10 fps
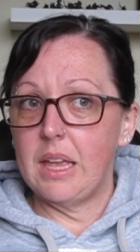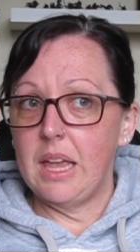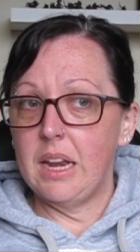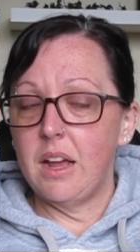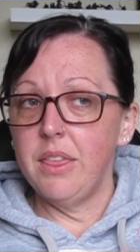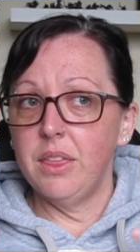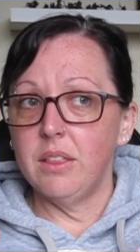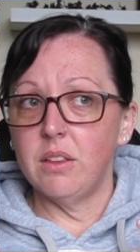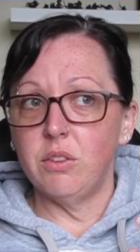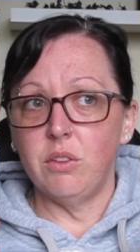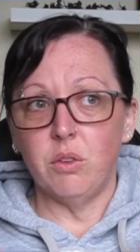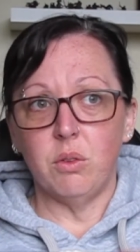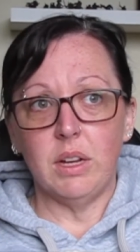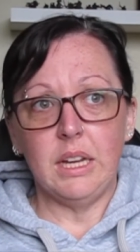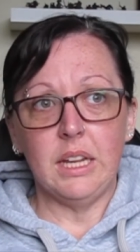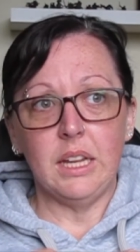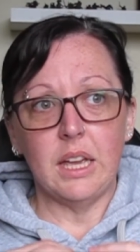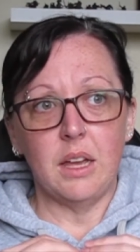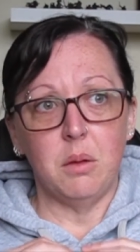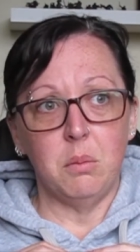And I think this is a really
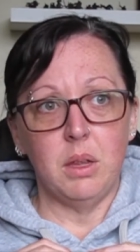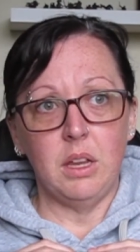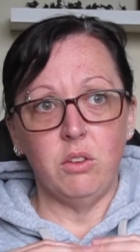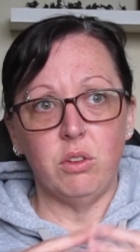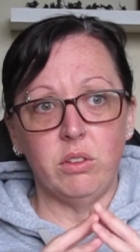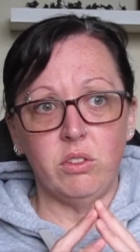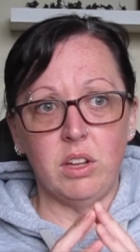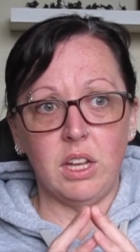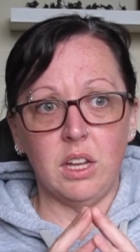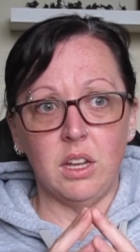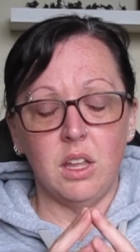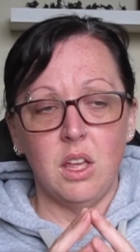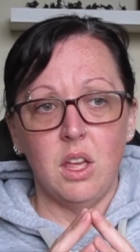um, interesting